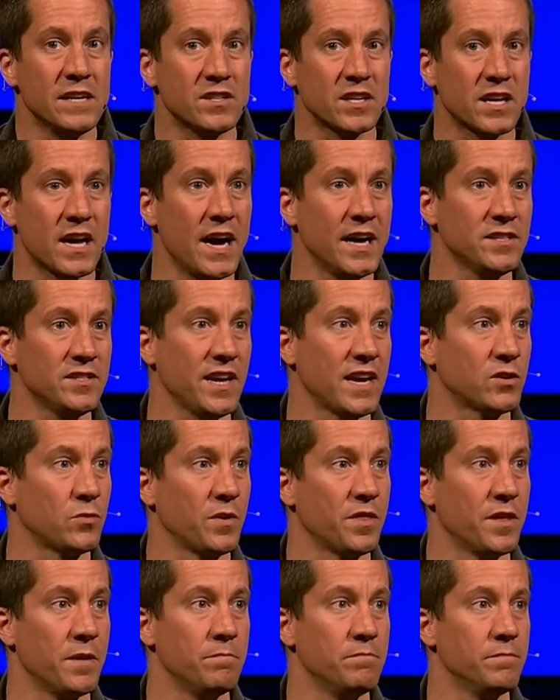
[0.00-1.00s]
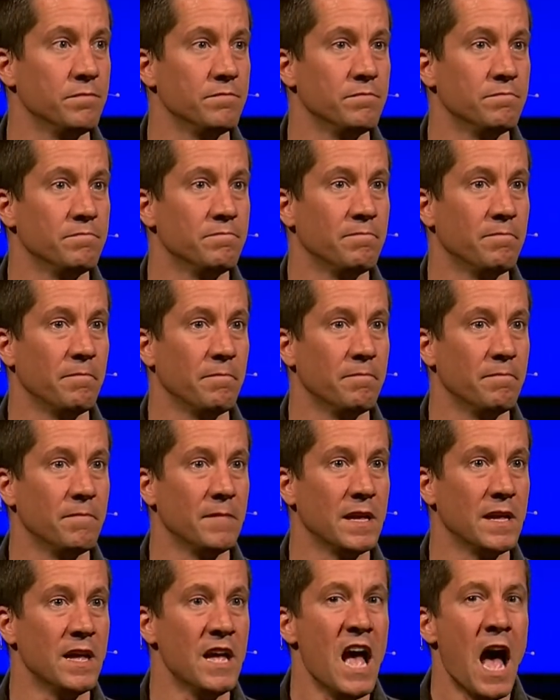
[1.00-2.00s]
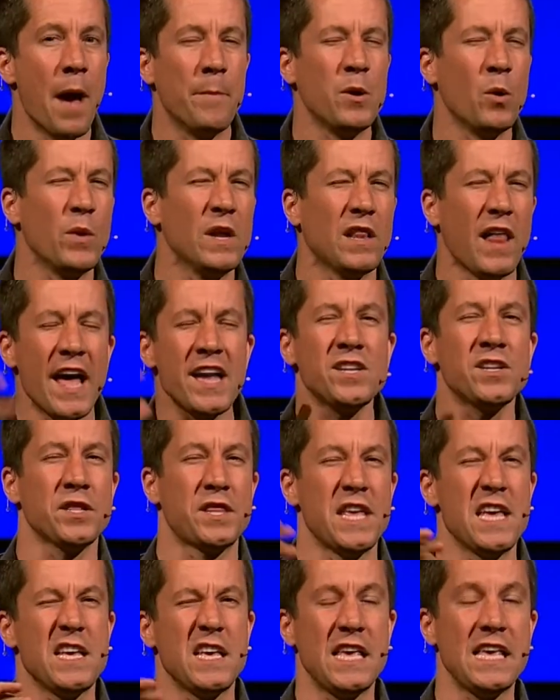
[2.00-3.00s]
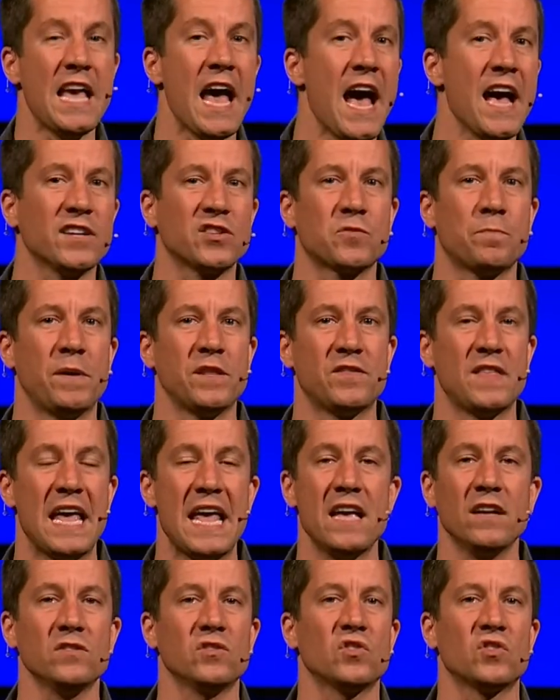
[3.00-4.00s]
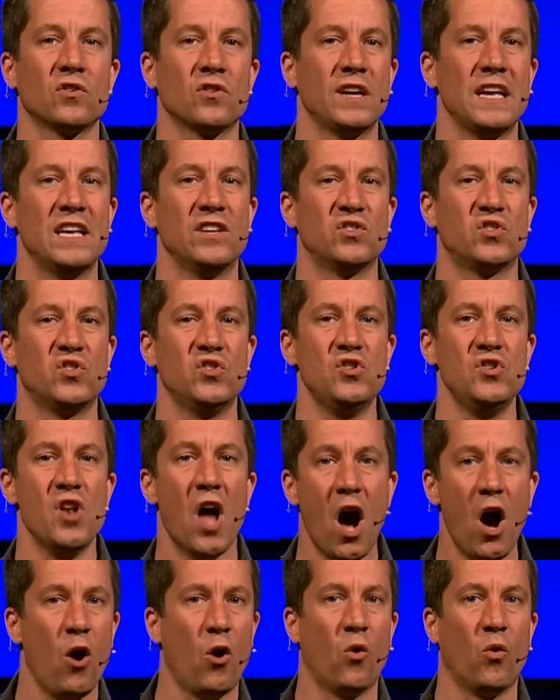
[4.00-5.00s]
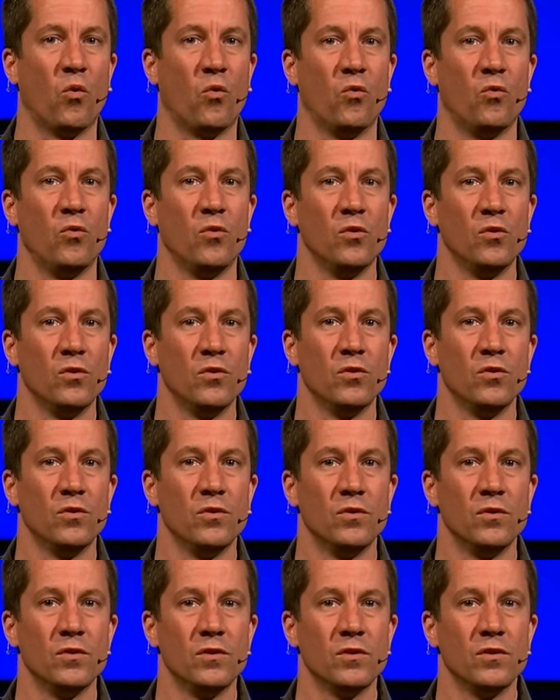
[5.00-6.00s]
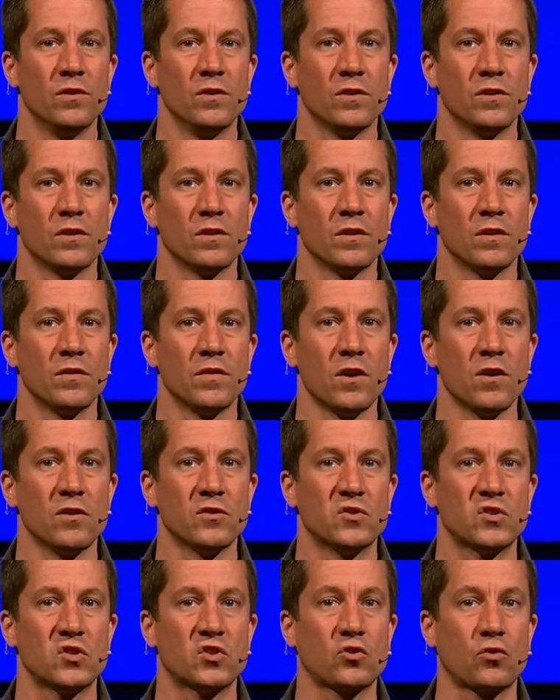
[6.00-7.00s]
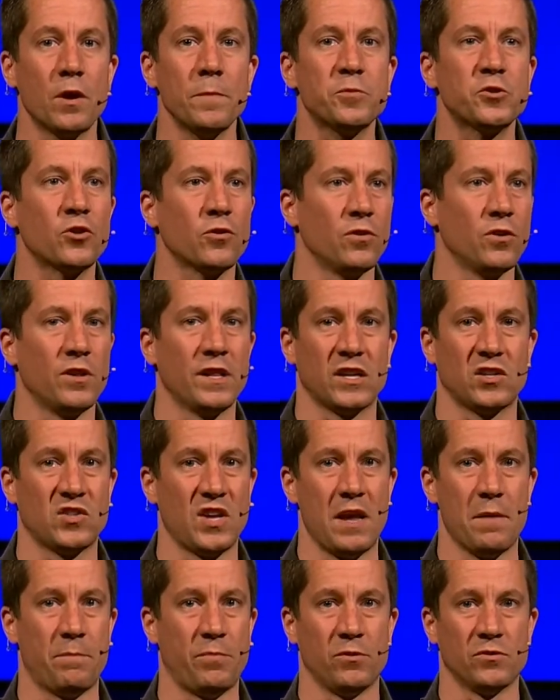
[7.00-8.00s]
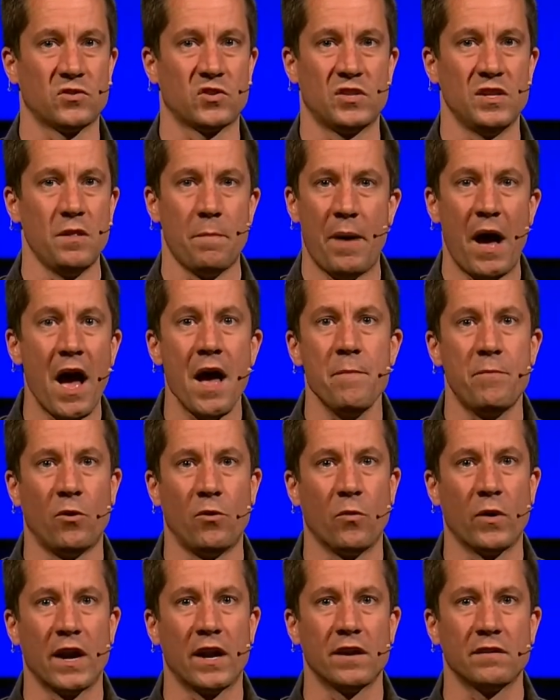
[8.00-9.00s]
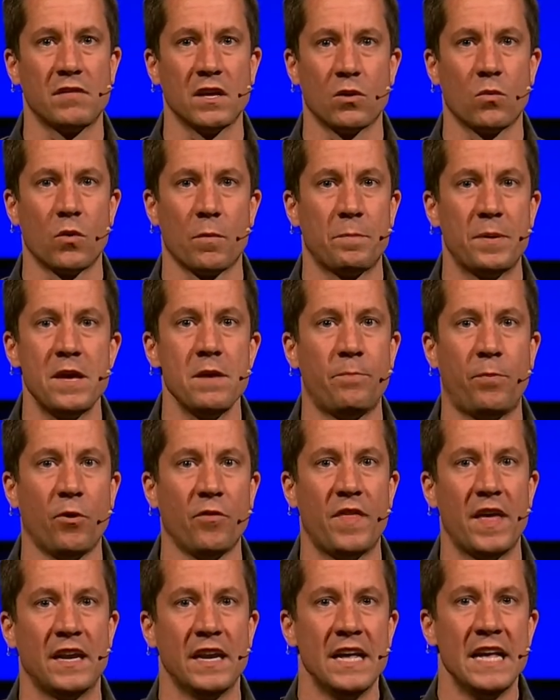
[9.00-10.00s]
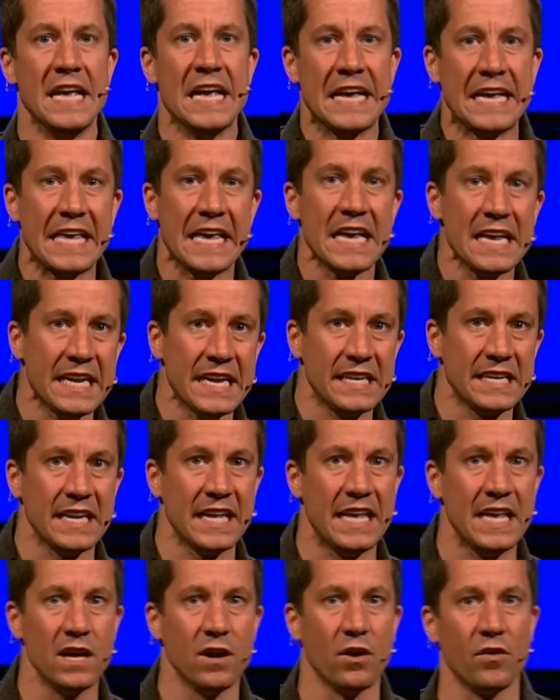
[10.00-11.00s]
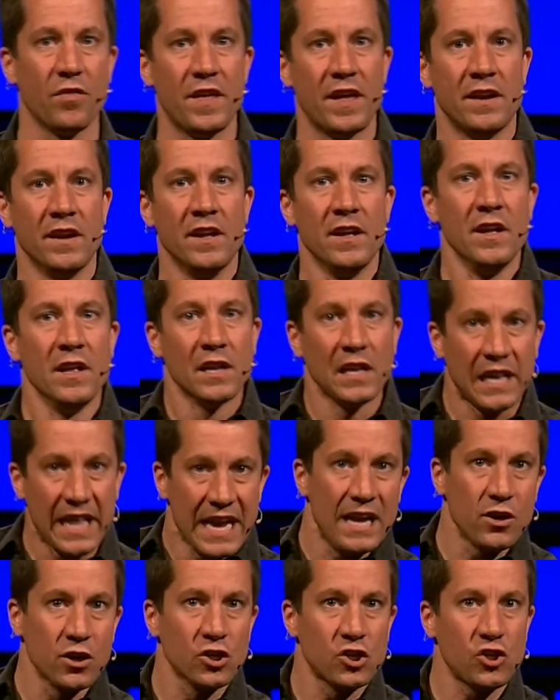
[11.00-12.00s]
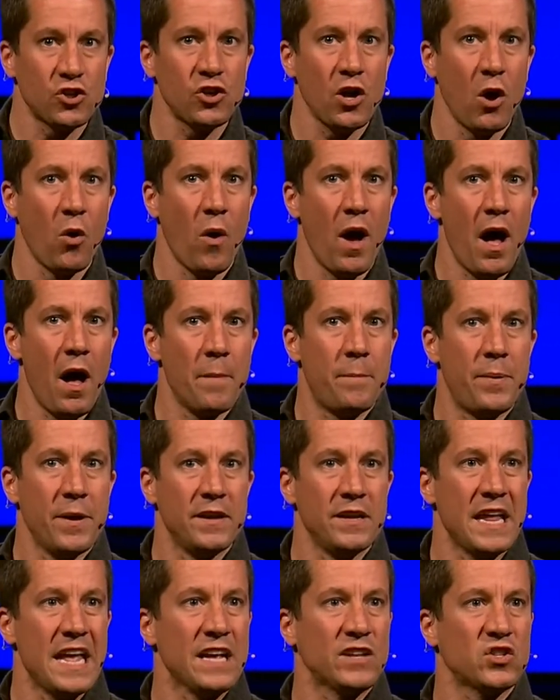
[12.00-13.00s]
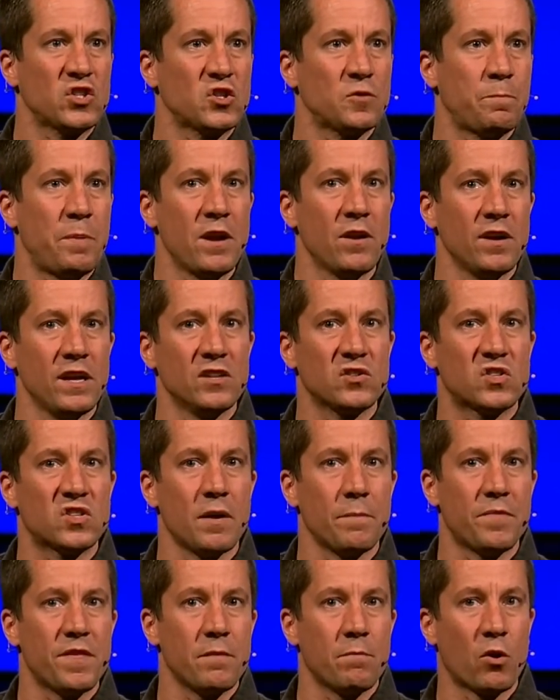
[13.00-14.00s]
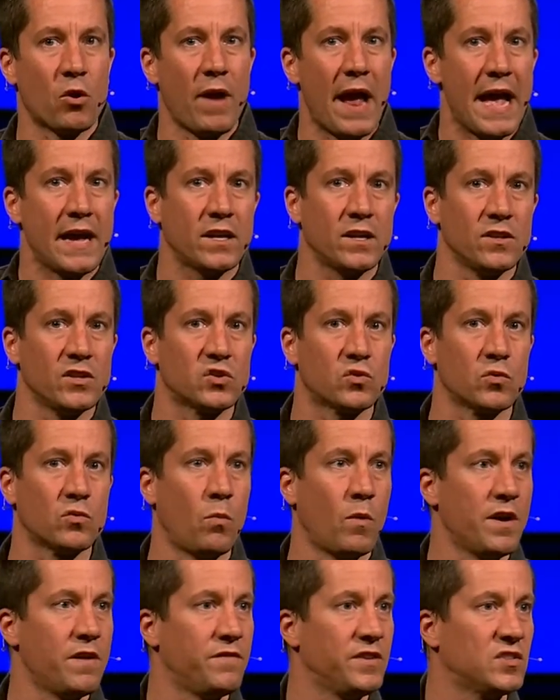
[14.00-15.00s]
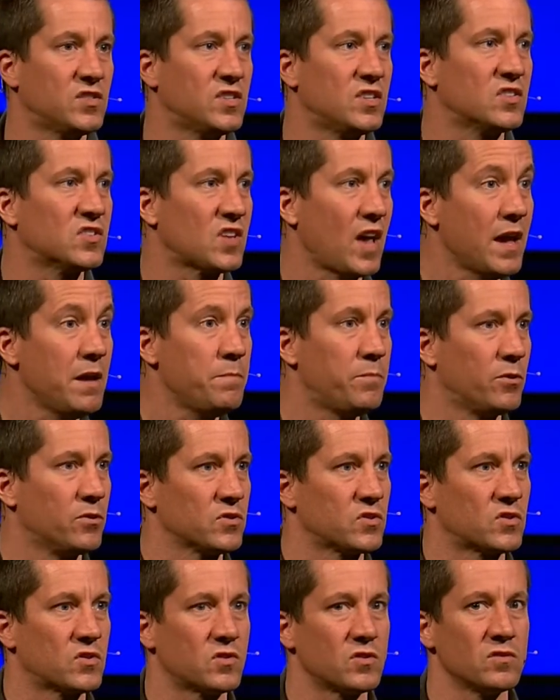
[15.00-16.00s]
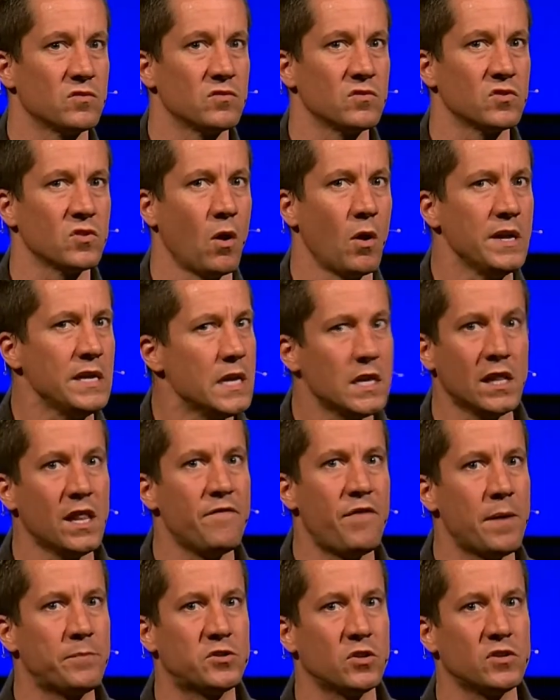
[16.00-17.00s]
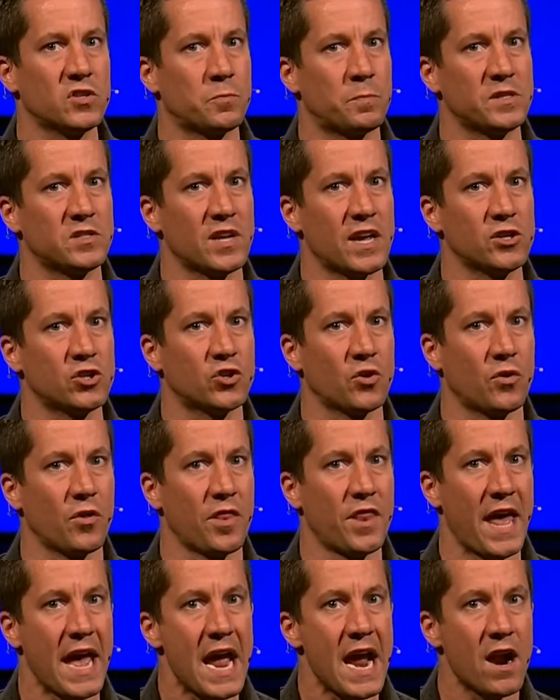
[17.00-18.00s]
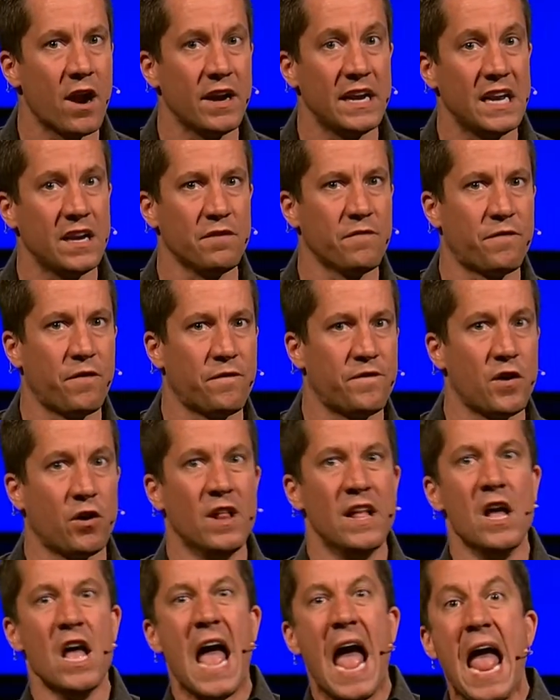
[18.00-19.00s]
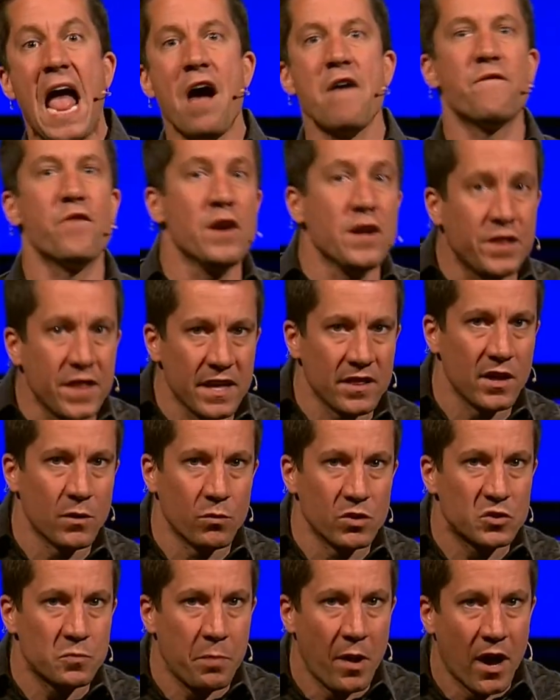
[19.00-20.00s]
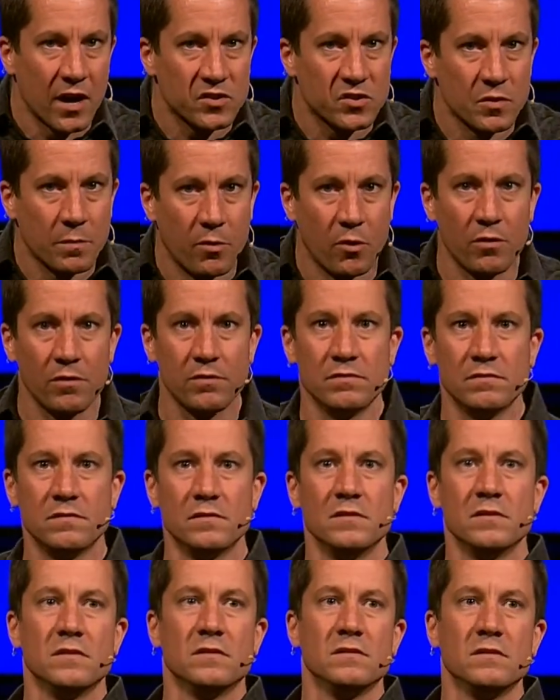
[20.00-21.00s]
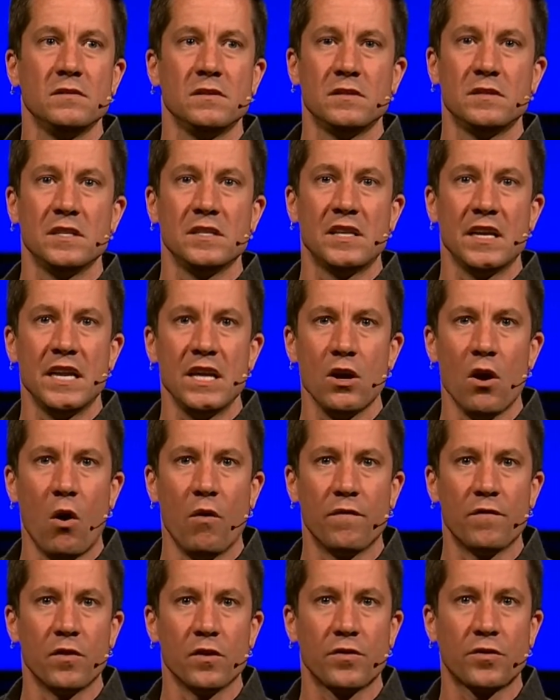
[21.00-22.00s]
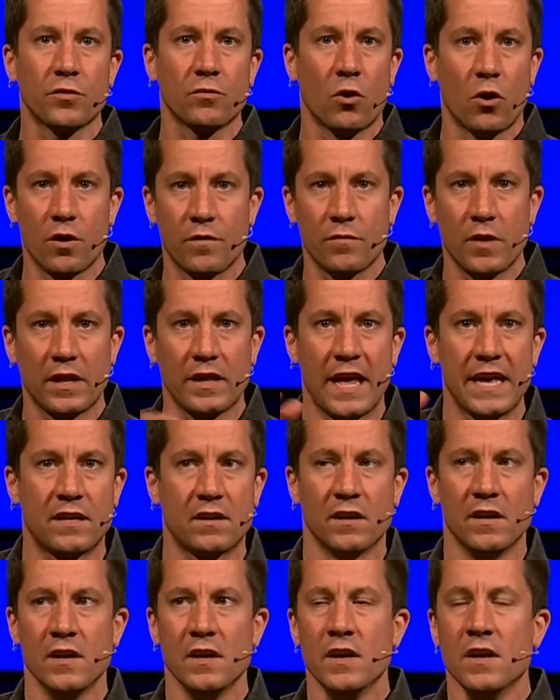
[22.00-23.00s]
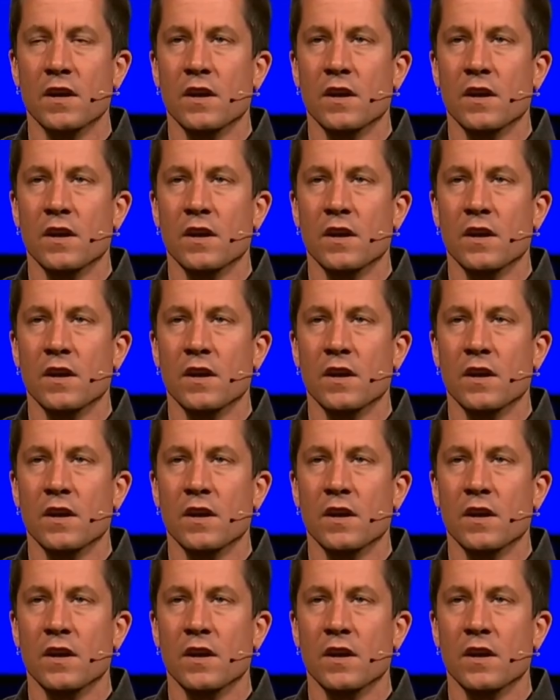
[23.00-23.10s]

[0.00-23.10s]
into contact with him? I mean, we like to think yes, but the answer is no. There are scriptural examples in the Bible where there were people that he didn't heal that later show up and experience something miraculous with one of his disciples. So he didn't live up to his potential there. He didn't fulfill everything that was possible. Did he over or like